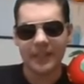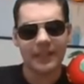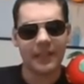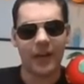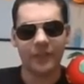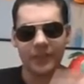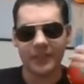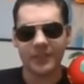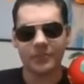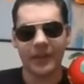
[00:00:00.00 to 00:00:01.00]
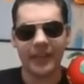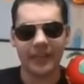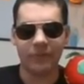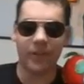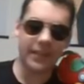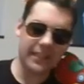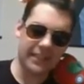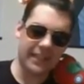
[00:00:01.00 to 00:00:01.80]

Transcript: covered in sweat and wanting to